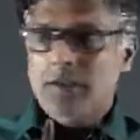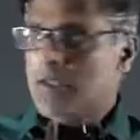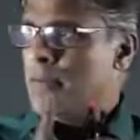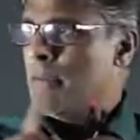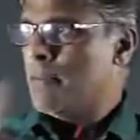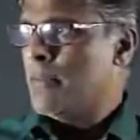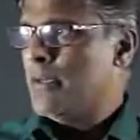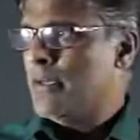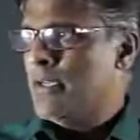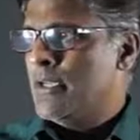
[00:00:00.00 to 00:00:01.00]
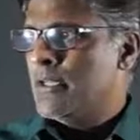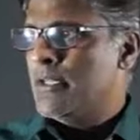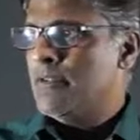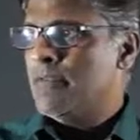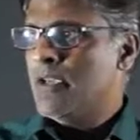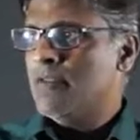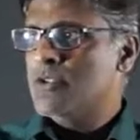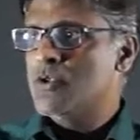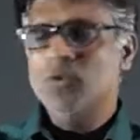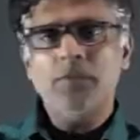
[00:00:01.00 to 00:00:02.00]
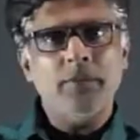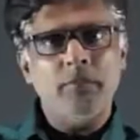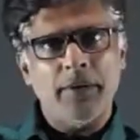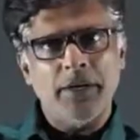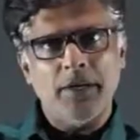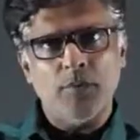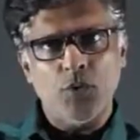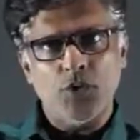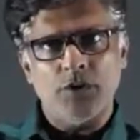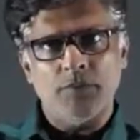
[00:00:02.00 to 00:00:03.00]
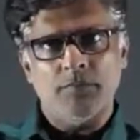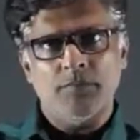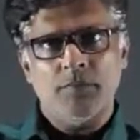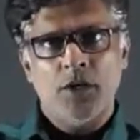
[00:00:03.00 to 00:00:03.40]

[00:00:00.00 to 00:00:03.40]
Remember that we have assumed impending motion.